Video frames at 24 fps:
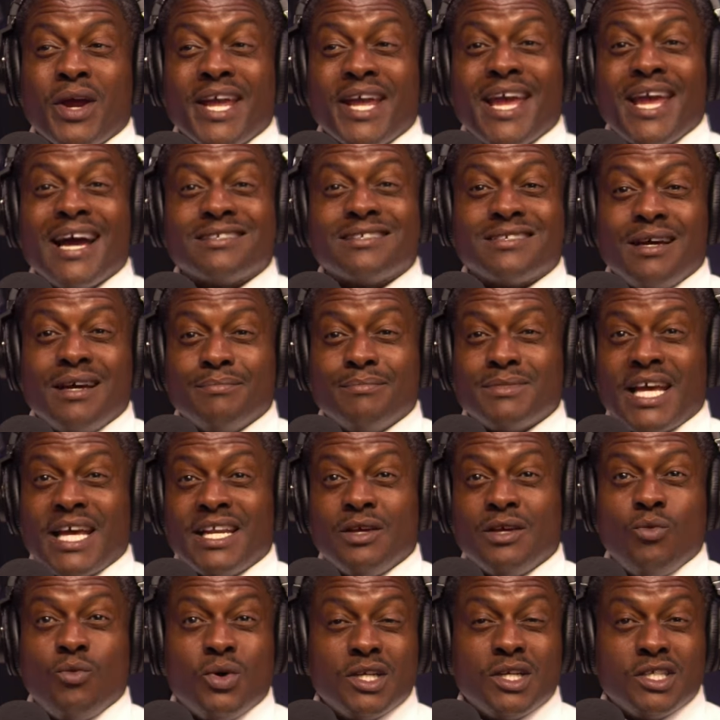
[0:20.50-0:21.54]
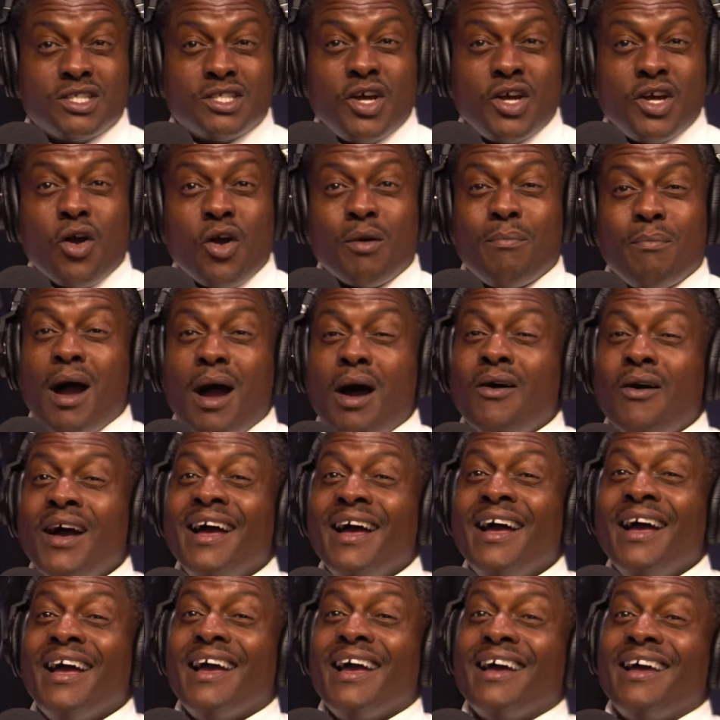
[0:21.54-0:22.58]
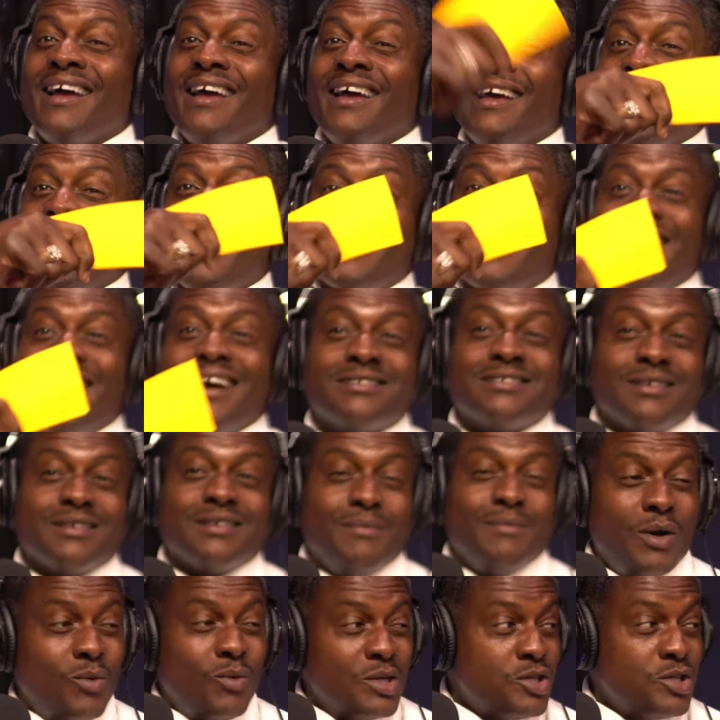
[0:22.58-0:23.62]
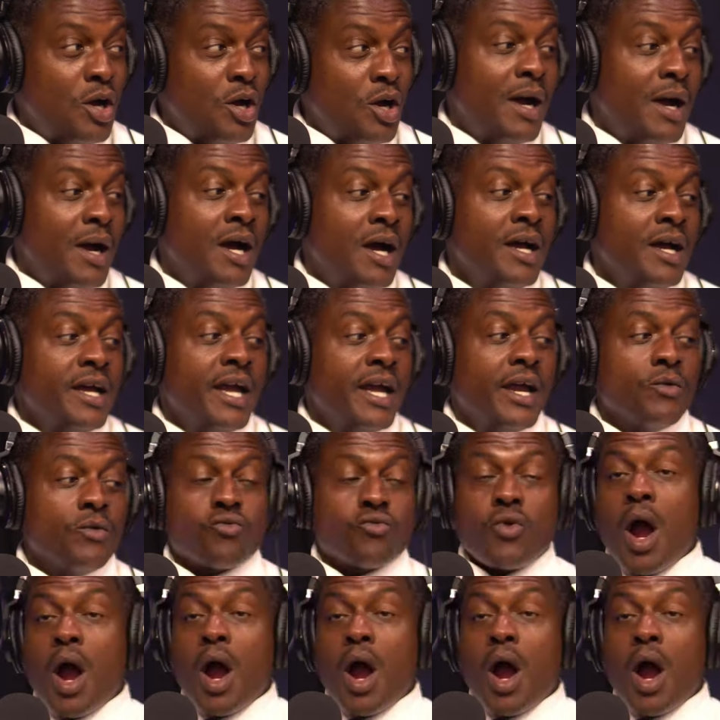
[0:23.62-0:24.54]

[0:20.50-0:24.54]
Ray got Rob. something that he wanted to talk about, and, and I got something I want to talk about. And